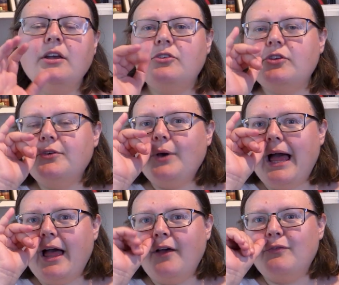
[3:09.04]
So you
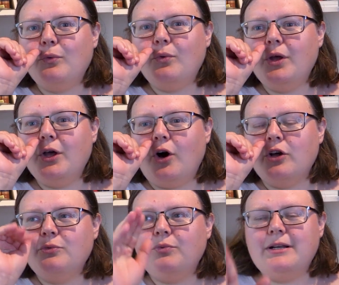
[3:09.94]
have,
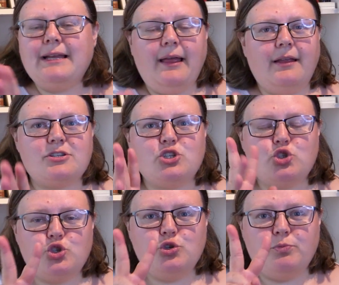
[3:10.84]
on one hand,
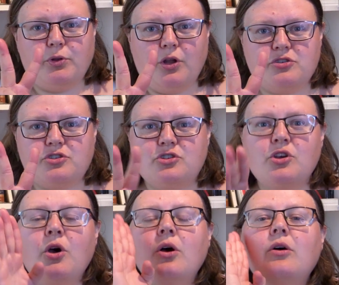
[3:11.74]
two plots.
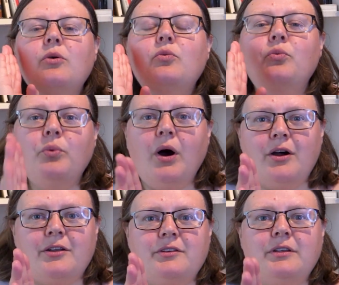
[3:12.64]

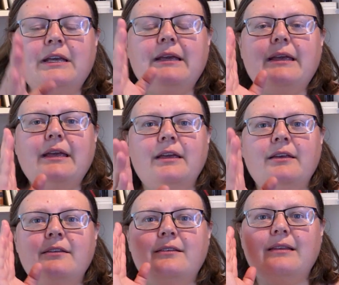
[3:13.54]
One
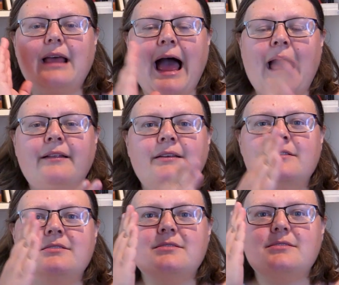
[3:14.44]
is
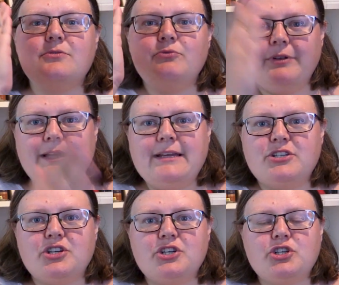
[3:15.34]
Alan's
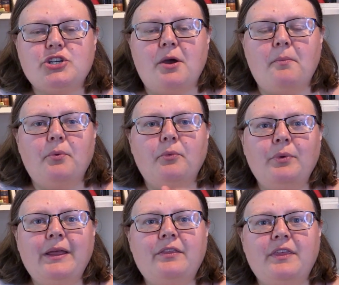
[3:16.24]
relationship
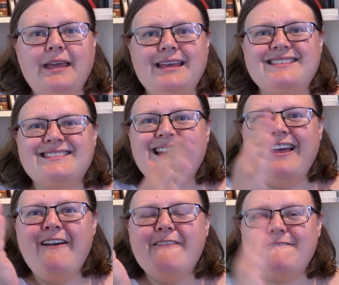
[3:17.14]
with his
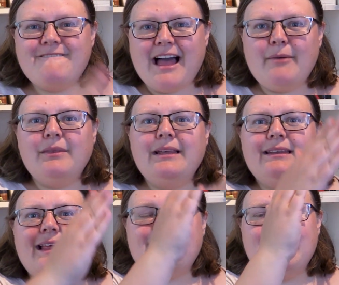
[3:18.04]
family
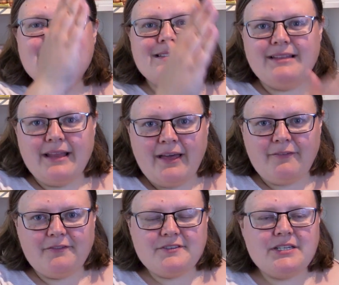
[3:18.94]
that he has
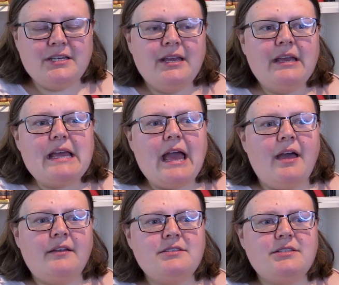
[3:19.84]
left
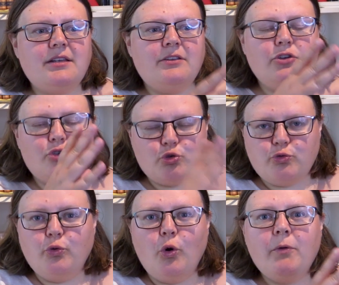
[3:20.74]
and the
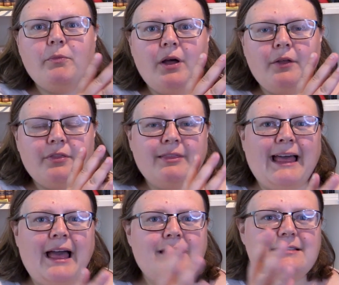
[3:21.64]
trauma
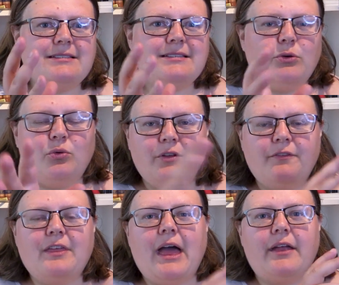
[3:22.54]
that all
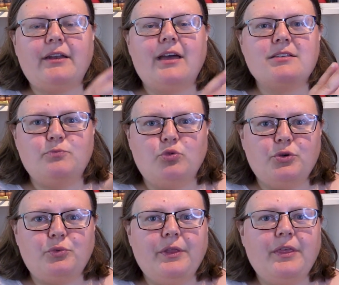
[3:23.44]
of that has
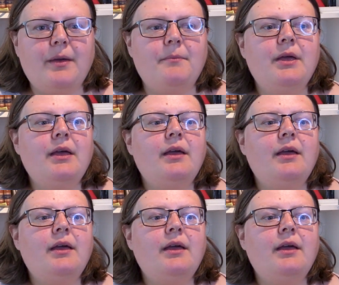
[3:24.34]
brought with him,